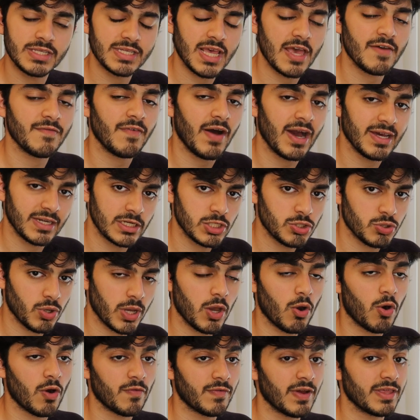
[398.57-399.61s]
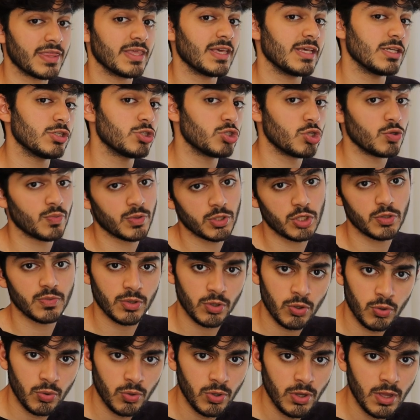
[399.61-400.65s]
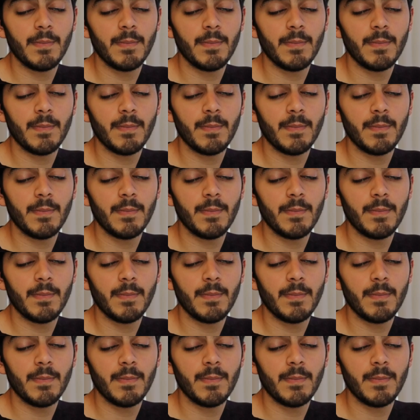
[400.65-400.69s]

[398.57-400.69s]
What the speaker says: say if I'd enjoy it or if I think it's super duper cool,